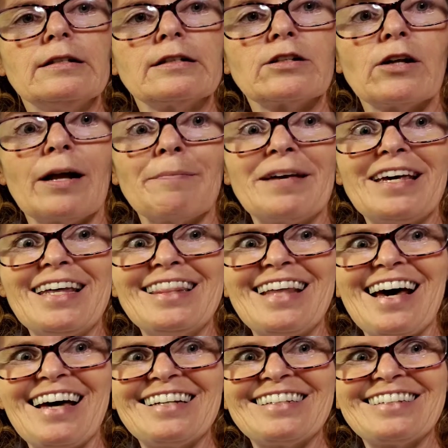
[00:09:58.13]
So let me get
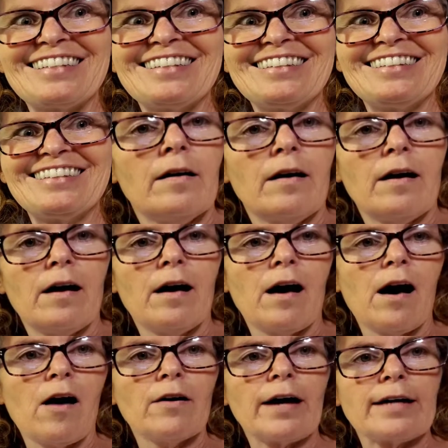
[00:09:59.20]
that.
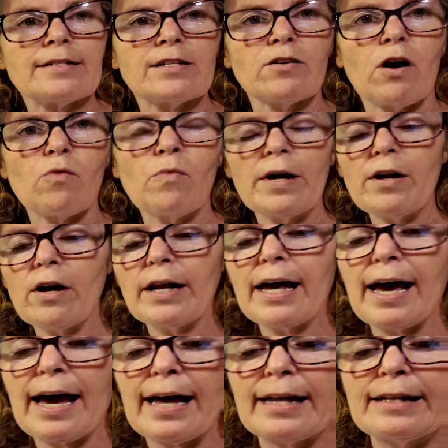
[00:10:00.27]
Okay, so I went on
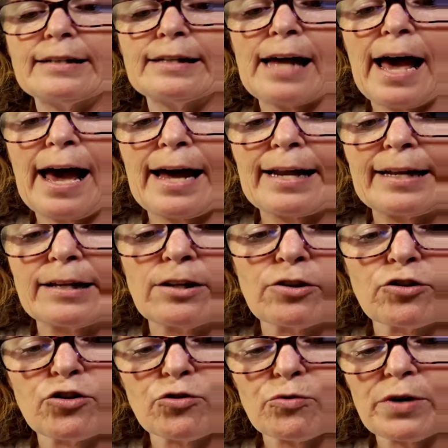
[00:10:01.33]
ahead and added
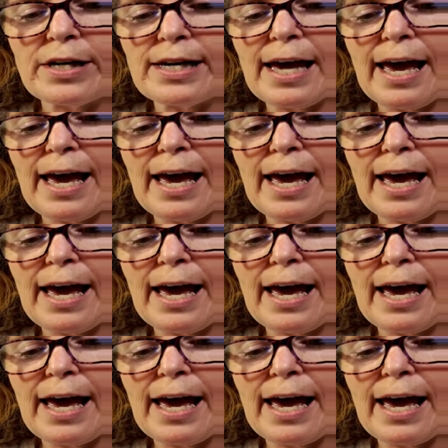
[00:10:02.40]
3